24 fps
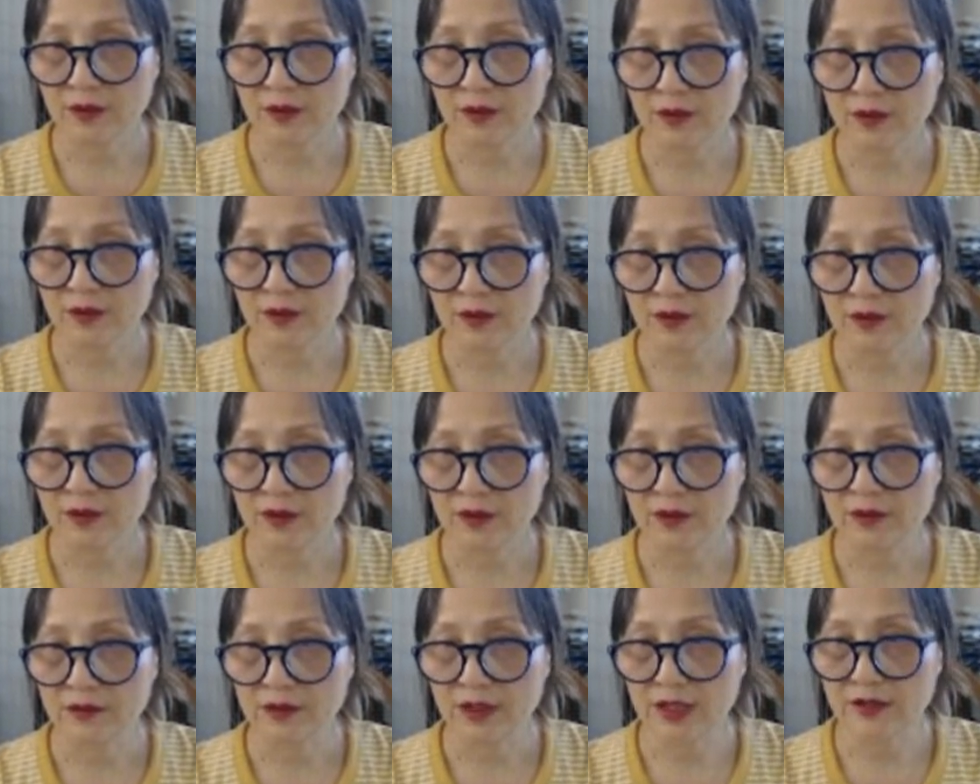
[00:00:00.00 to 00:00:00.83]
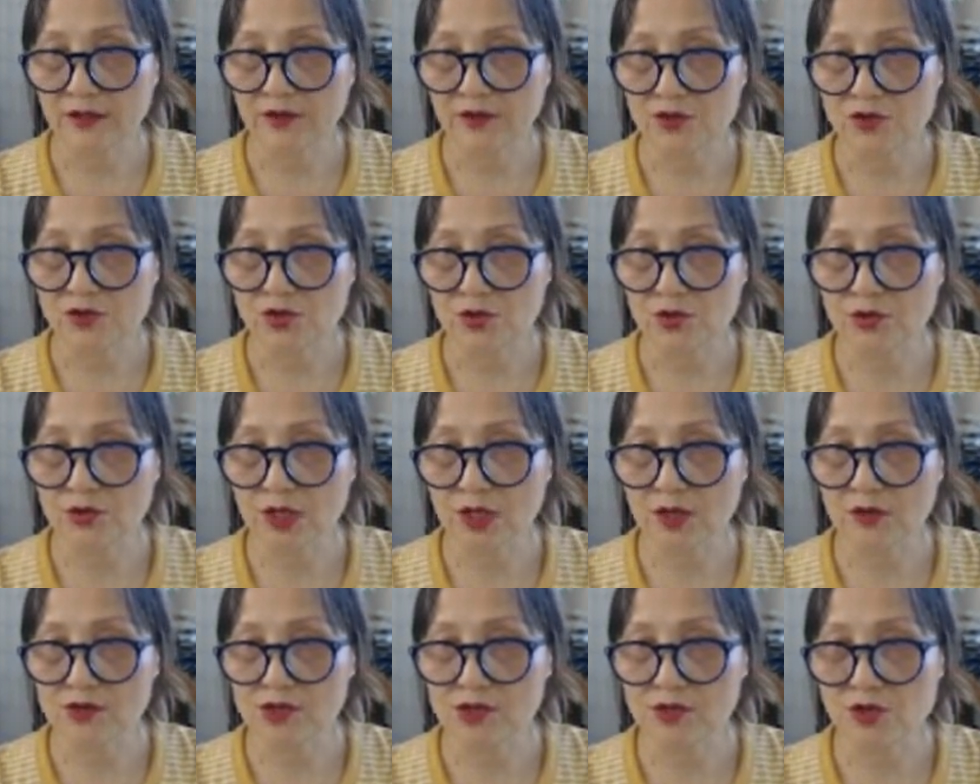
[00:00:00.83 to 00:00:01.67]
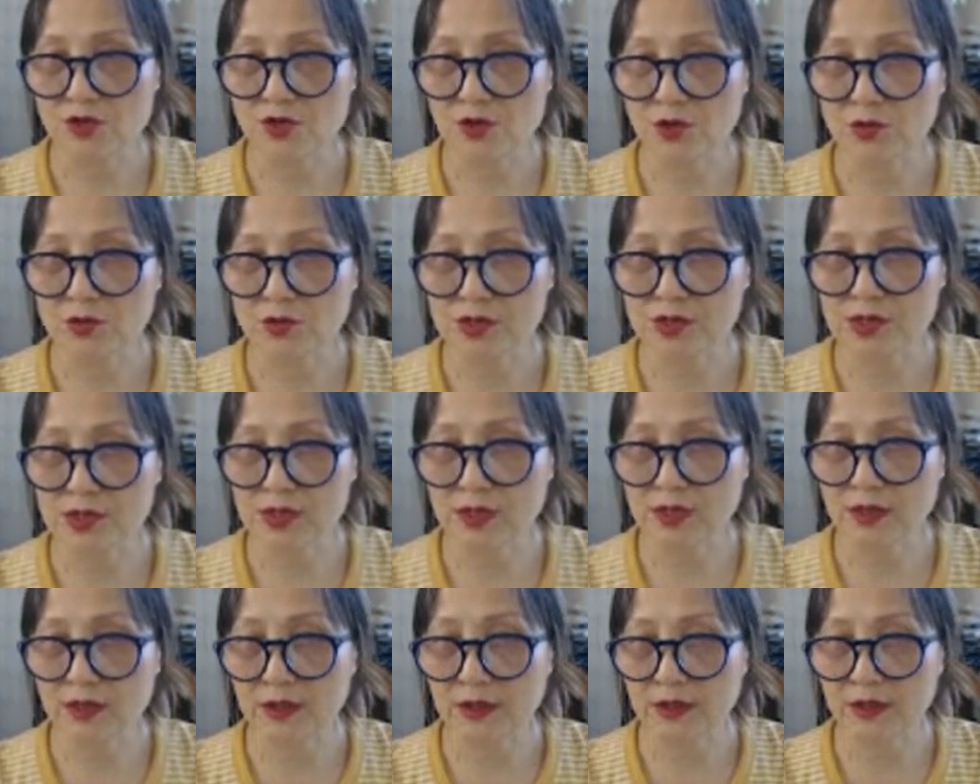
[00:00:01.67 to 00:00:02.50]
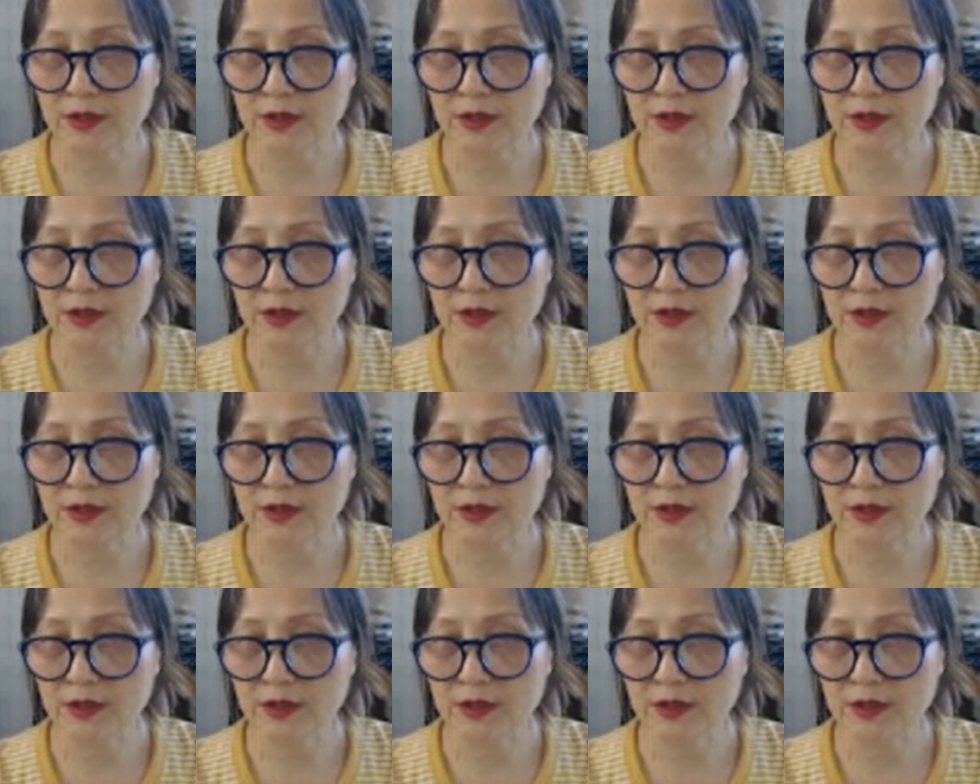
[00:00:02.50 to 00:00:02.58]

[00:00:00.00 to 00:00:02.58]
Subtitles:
And the show also shows the